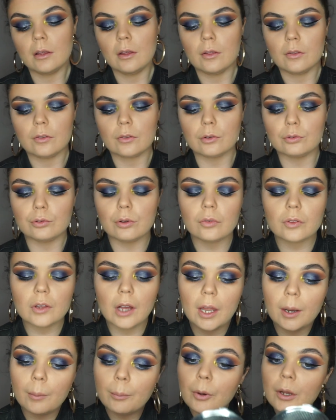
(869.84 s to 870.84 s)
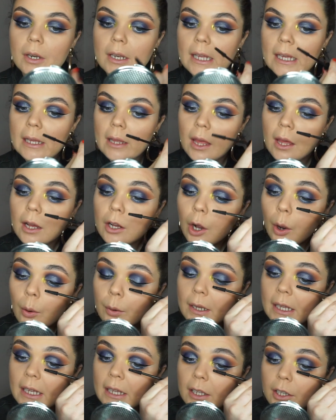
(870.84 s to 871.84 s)
So just kind of
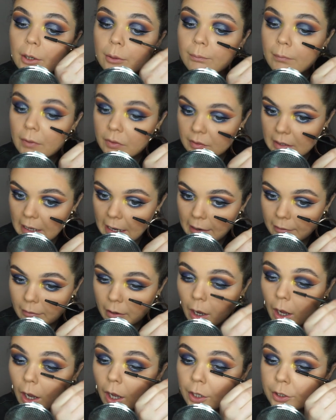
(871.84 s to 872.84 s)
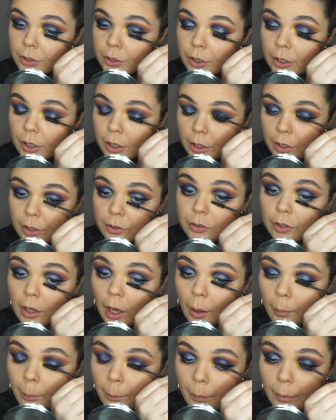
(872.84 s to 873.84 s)
coating your mascara on your
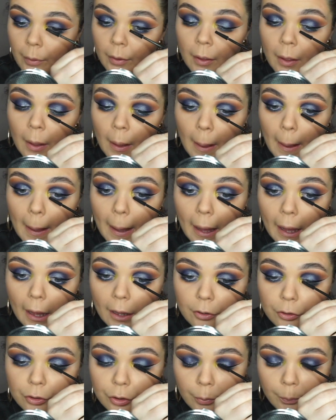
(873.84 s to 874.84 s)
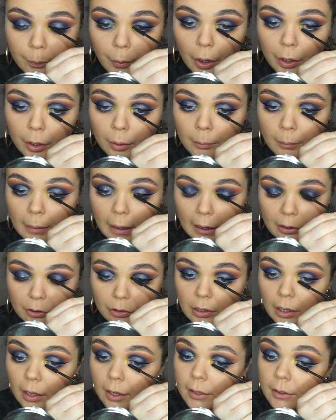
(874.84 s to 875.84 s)
top and your bottom
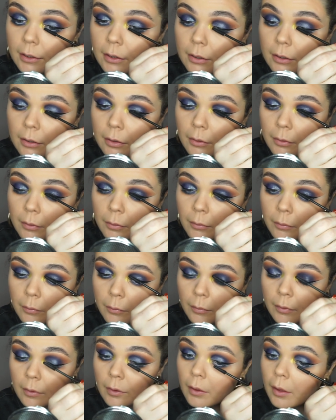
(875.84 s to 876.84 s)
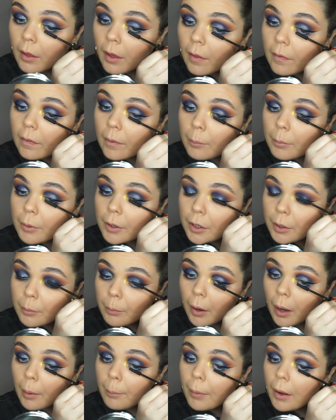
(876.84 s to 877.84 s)
lash line. Then we're going to
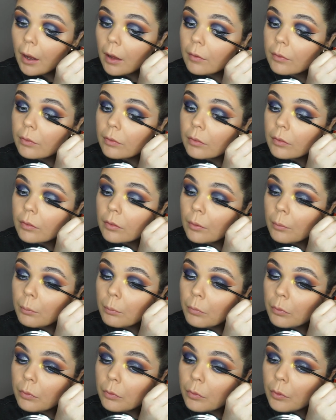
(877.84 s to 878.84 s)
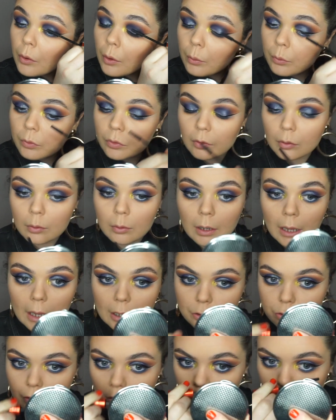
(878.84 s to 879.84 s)
pop on some Sosu
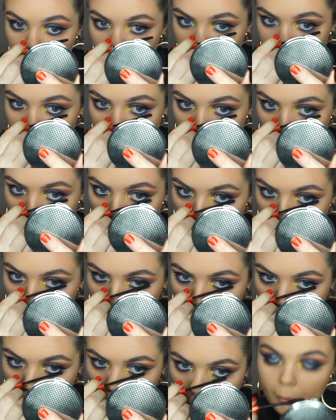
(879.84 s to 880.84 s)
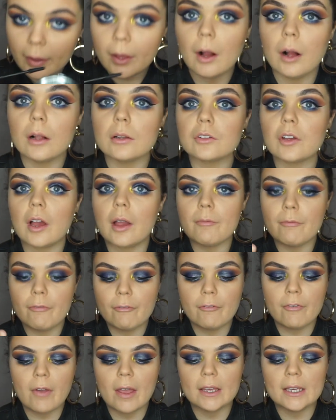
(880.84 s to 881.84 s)
lashes. My all-time
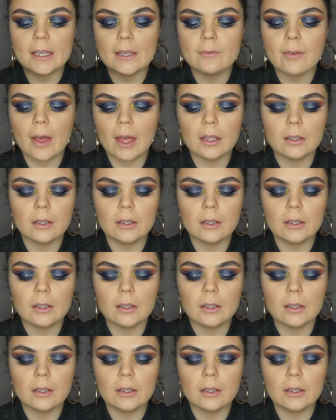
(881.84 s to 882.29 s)
fave.